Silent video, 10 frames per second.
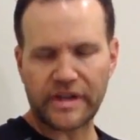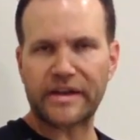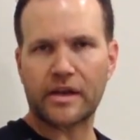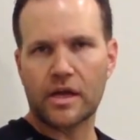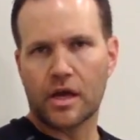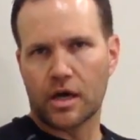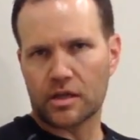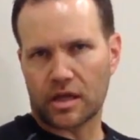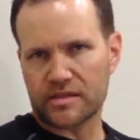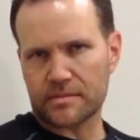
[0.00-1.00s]
And a
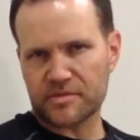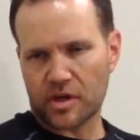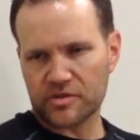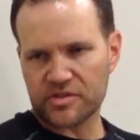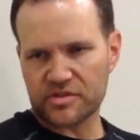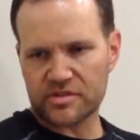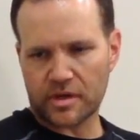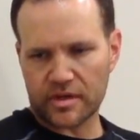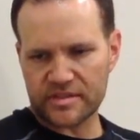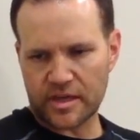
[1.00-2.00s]
lot of times
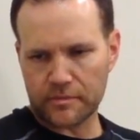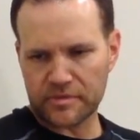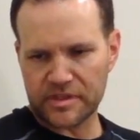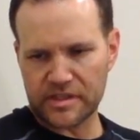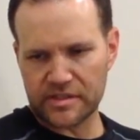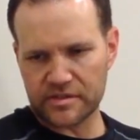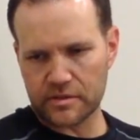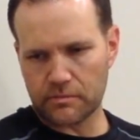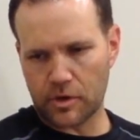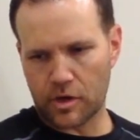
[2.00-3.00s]
I'll tell them lean into the
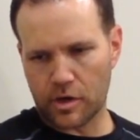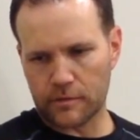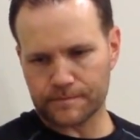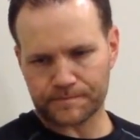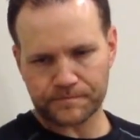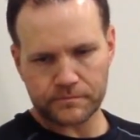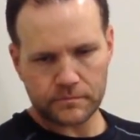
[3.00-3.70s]
ball